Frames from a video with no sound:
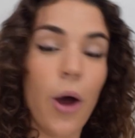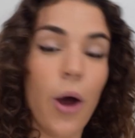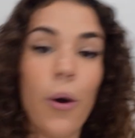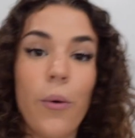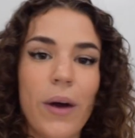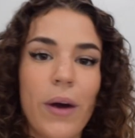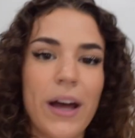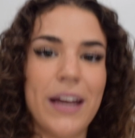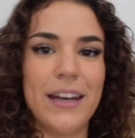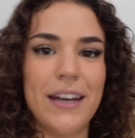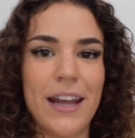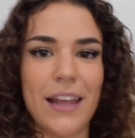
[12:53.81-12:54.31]

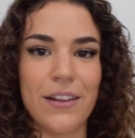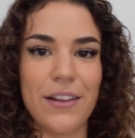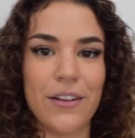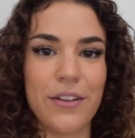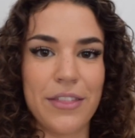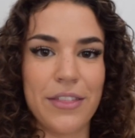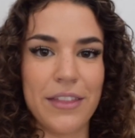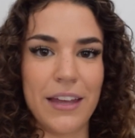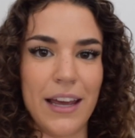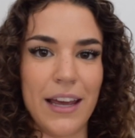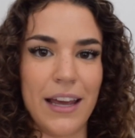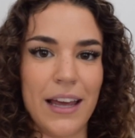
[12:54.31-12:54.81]
another
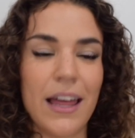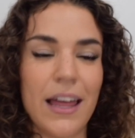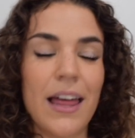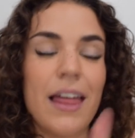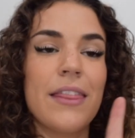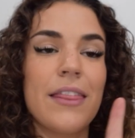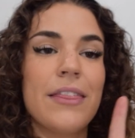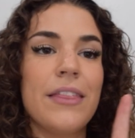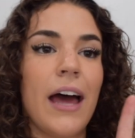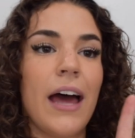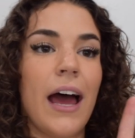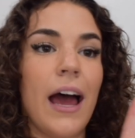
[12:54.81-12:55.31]
thing
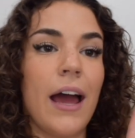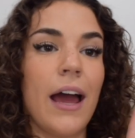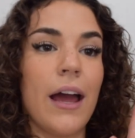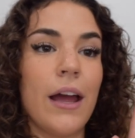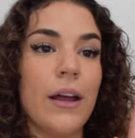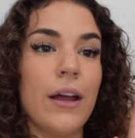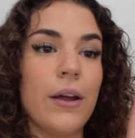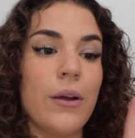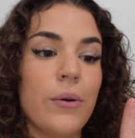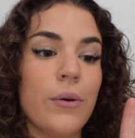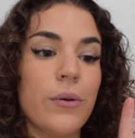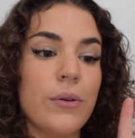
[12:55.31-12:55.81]
that
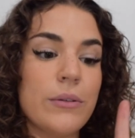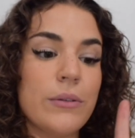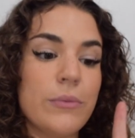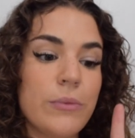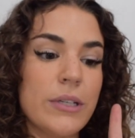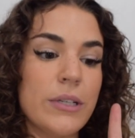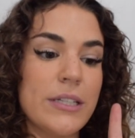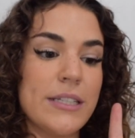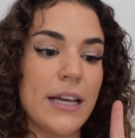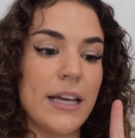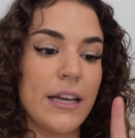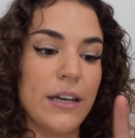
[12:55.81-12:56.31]
I
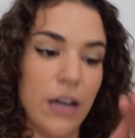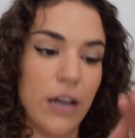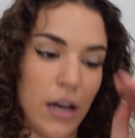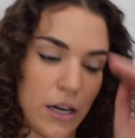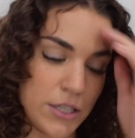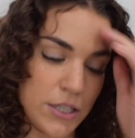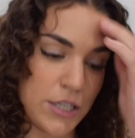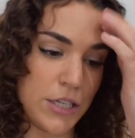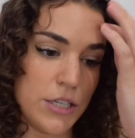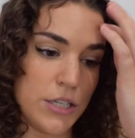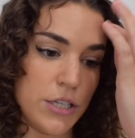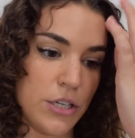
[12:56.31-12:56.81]
would say
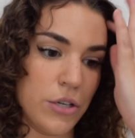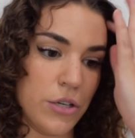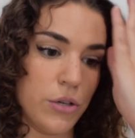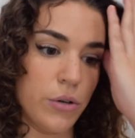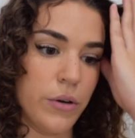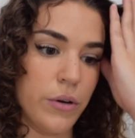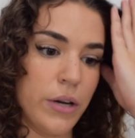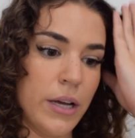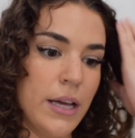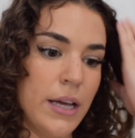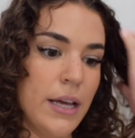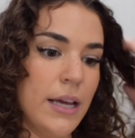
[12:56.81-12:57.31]
not to
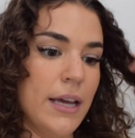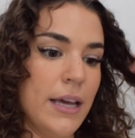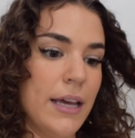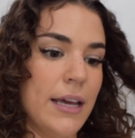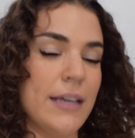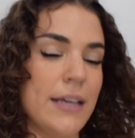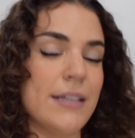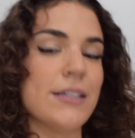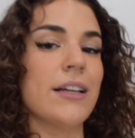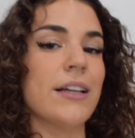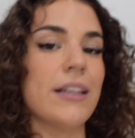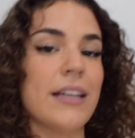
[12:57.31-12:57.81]
do
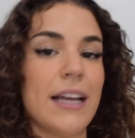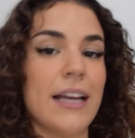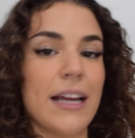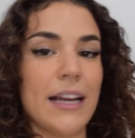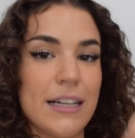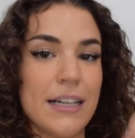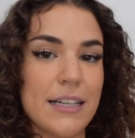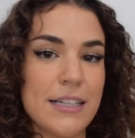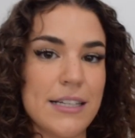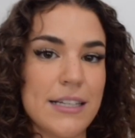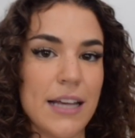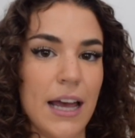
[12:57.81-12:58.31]
is on the
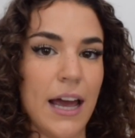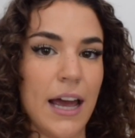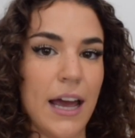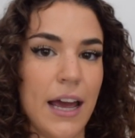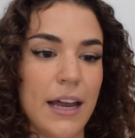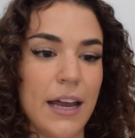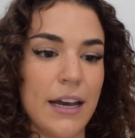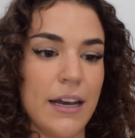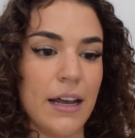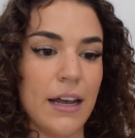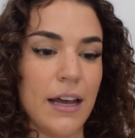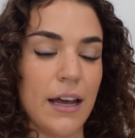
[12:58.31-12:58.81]

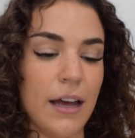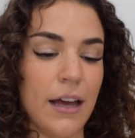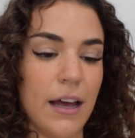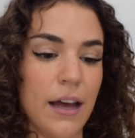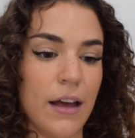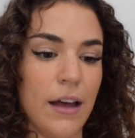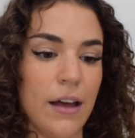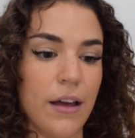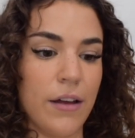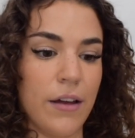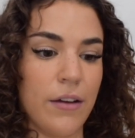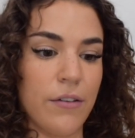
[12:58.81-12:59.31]
inside
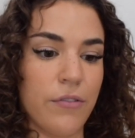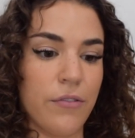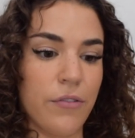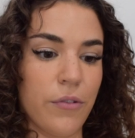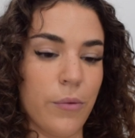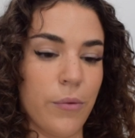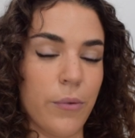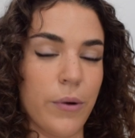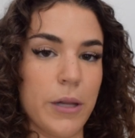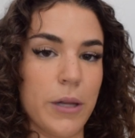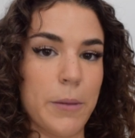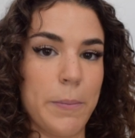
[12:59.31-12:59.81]
of
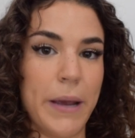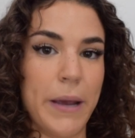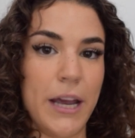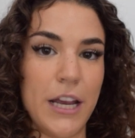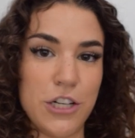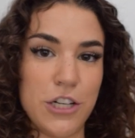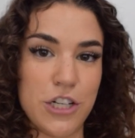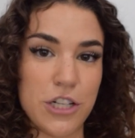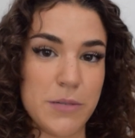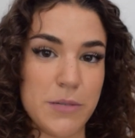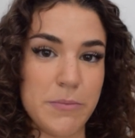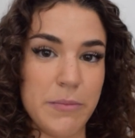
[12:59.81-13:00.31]
where the
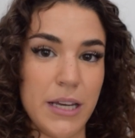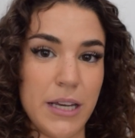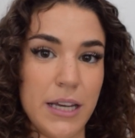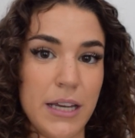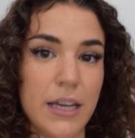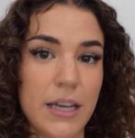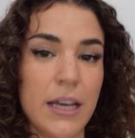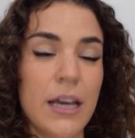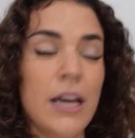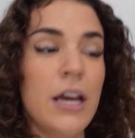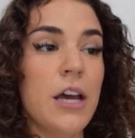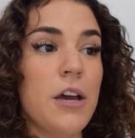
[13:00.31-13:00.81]
pages
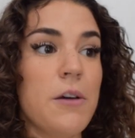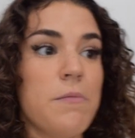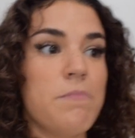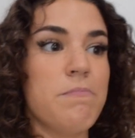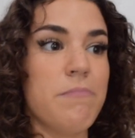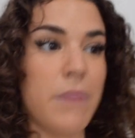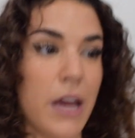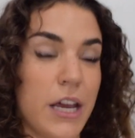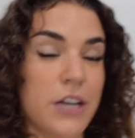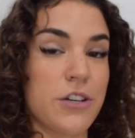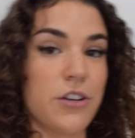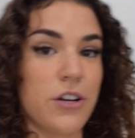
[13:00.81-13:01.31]
meet,
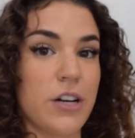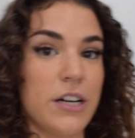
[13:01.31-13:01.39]
make sure